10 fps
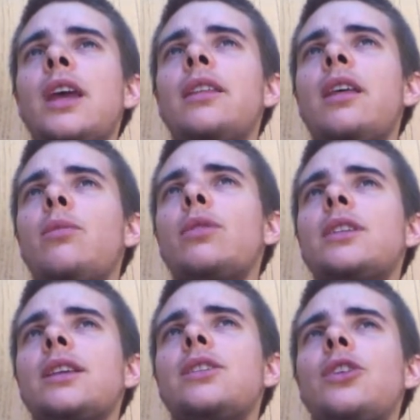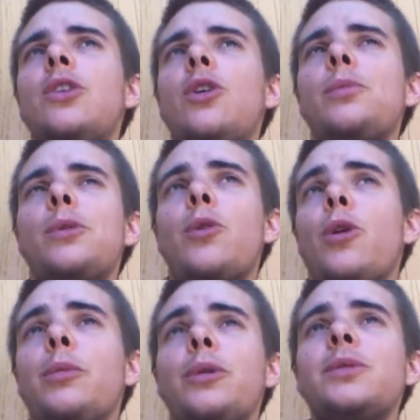and then once I started
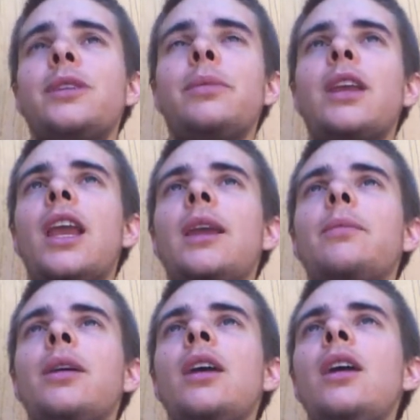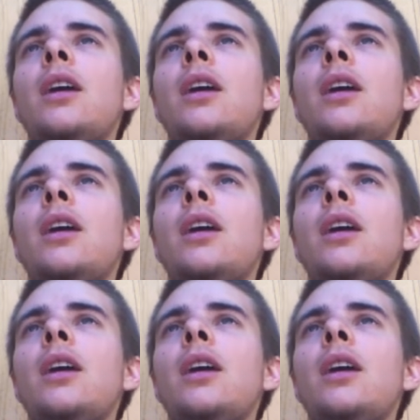hormones, it became